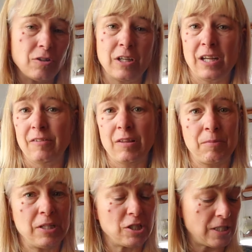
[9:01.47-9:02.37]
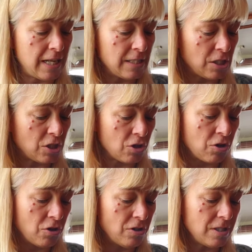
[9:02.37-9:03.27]
you can give them each 10
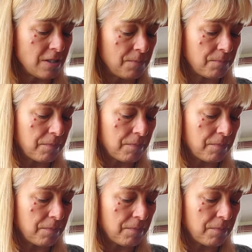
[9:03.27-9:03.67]
stirs.